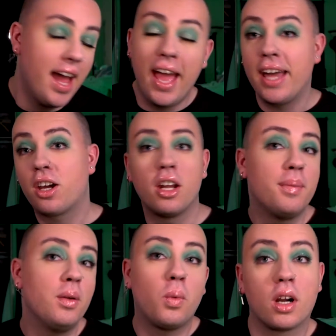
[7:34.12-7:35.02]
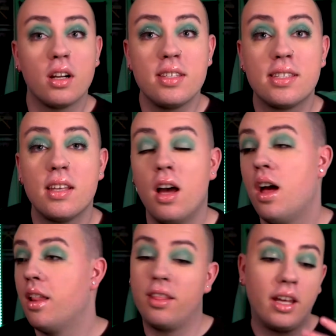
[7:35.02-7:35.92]
It could have been worse.
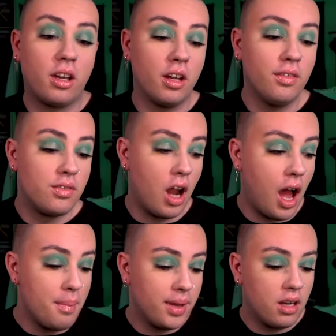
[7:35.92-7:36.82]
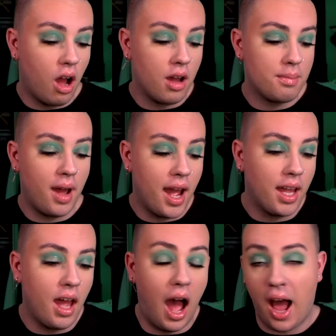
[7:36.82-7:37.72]
They could have not been on
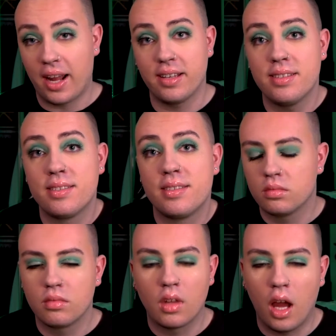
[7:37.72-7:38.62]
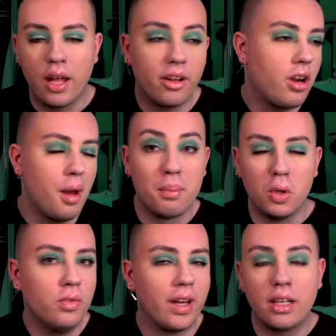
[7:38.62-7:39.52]
my eyes. They're not
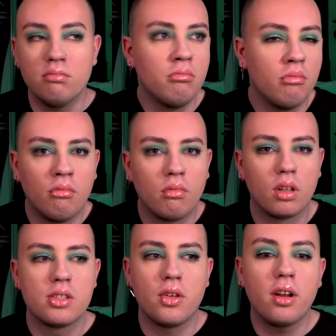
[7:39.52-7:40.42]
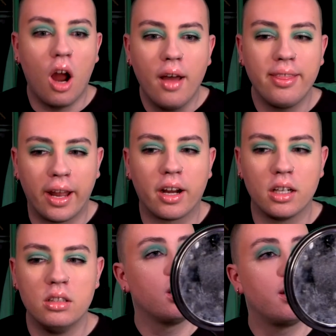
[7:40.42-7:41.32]
moving, so they're on
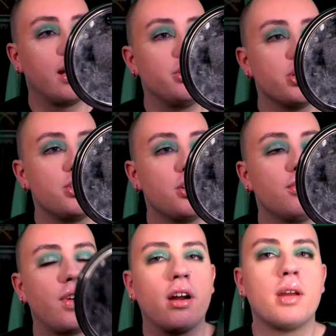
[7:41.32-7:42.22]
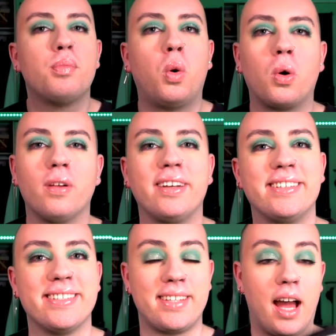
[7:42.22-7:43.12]
there. They just are very poorly
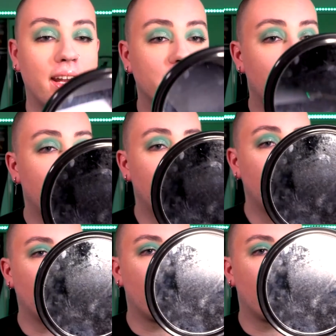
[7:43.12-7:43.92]
designed, I think.